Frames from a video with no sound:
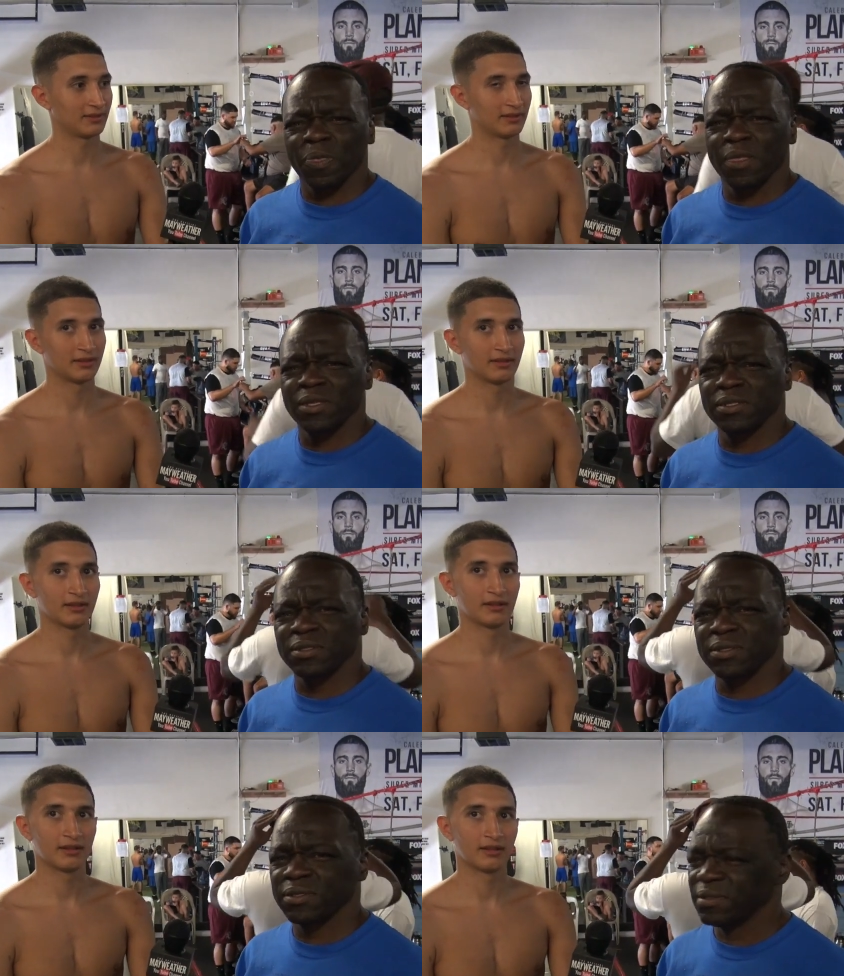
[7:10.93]
Speaker 1: Chai
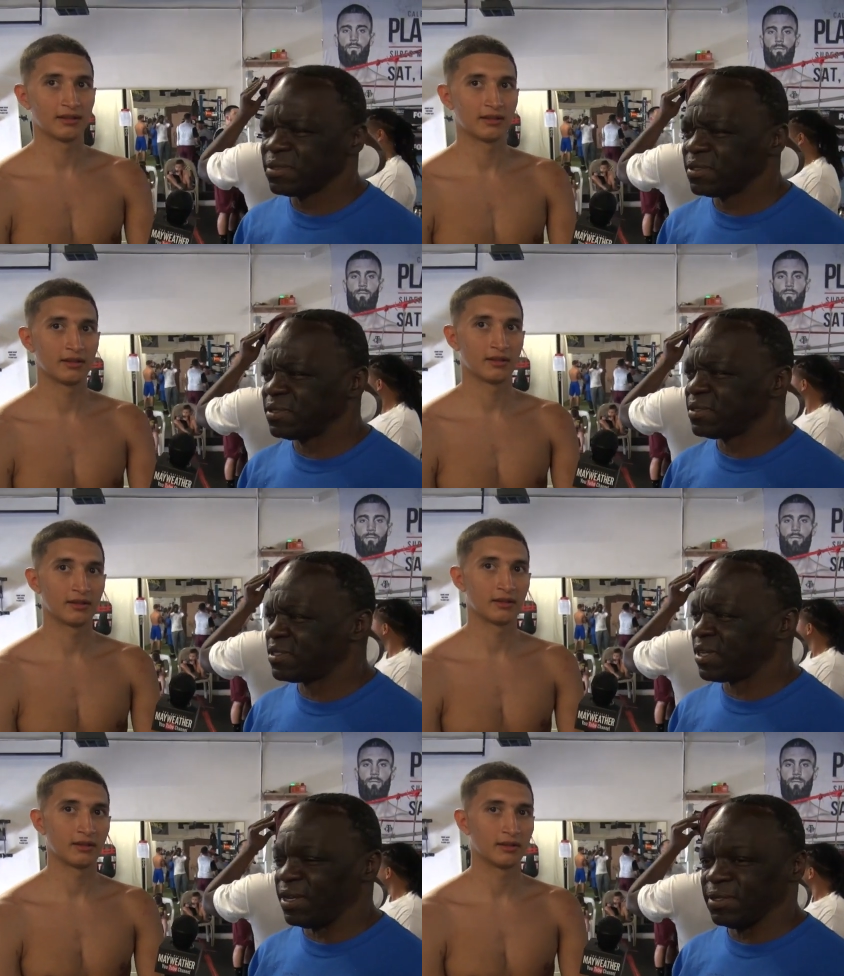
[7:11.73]
Fan Boom
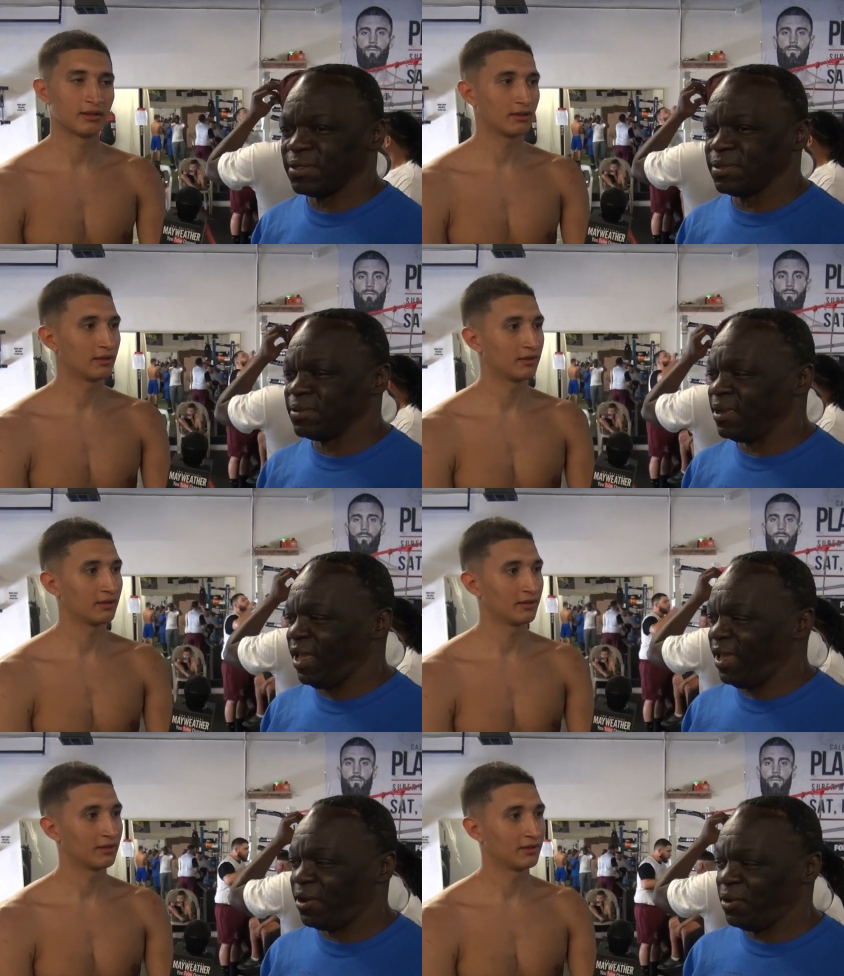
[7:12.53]
Street.
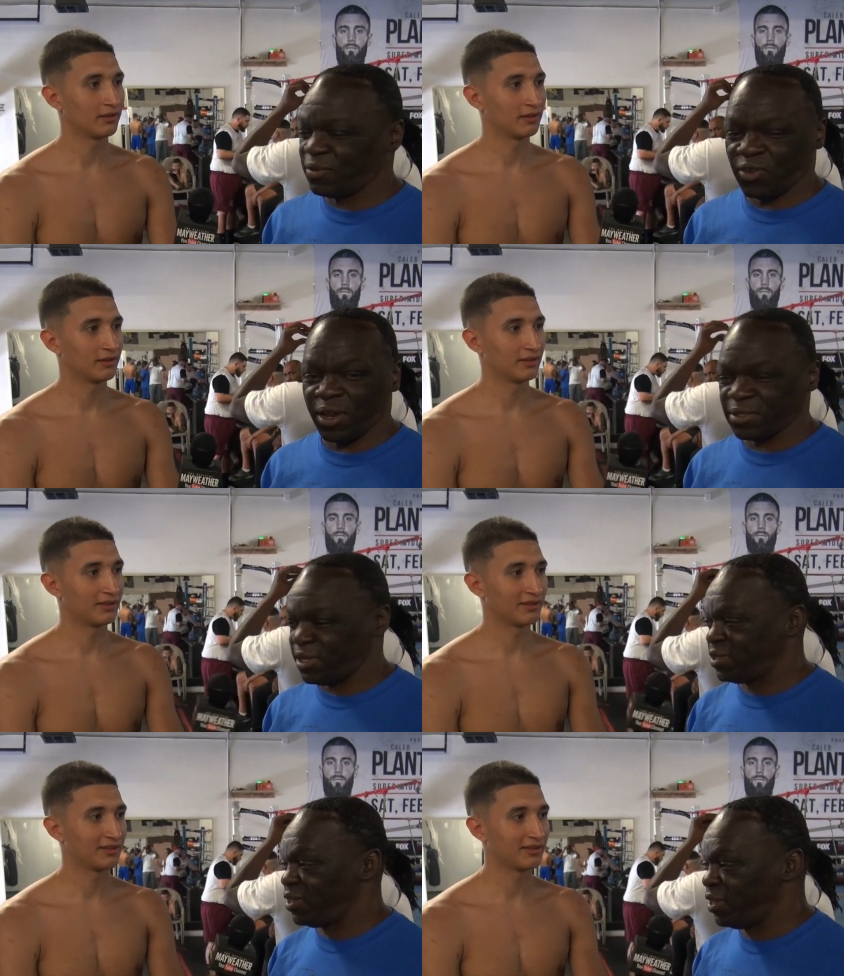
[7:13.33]
I ain't gonna even try to
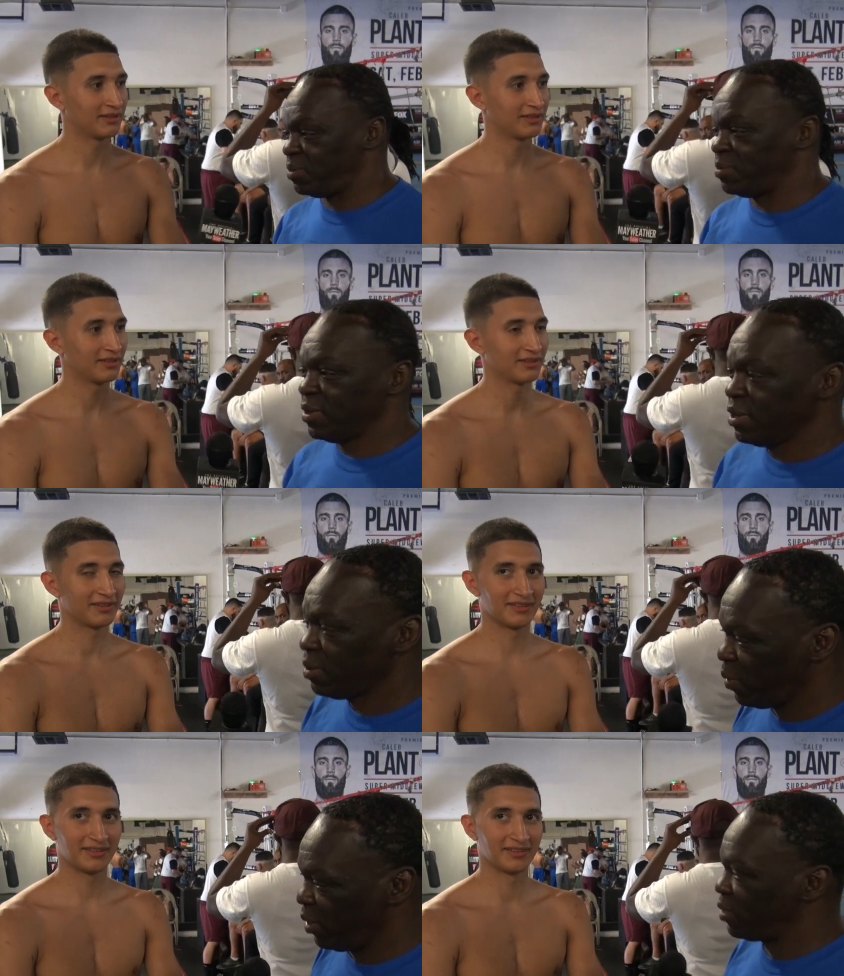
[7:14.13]
say his name.
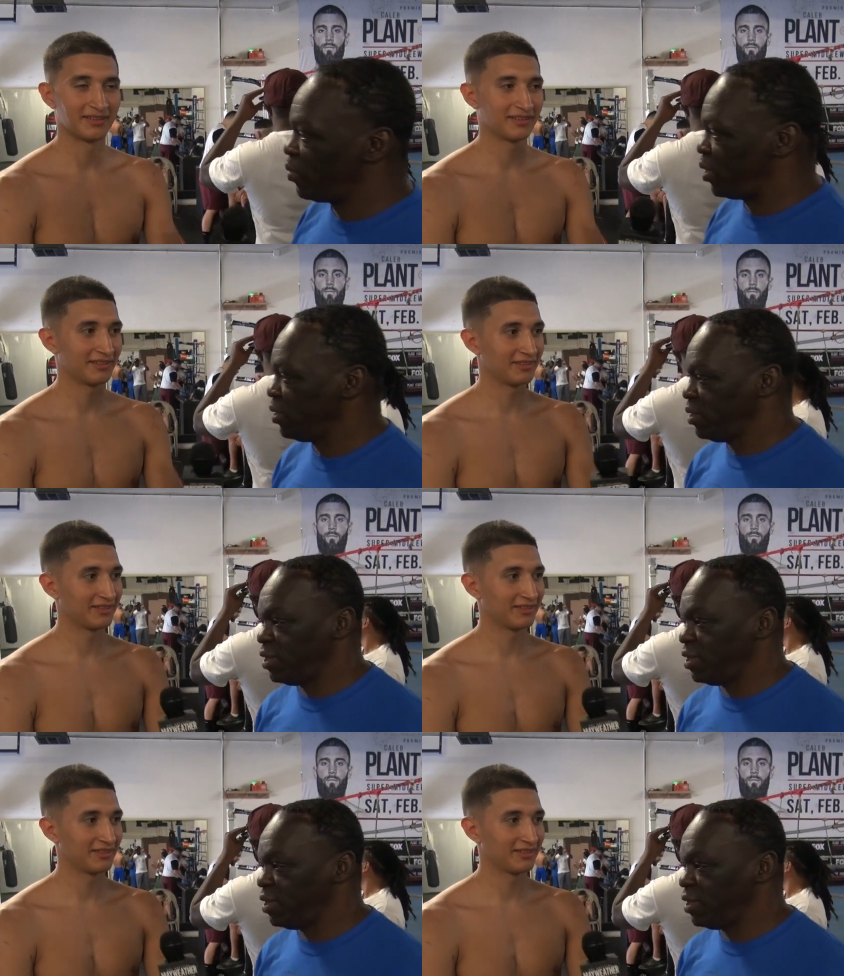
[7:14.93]
But anyway,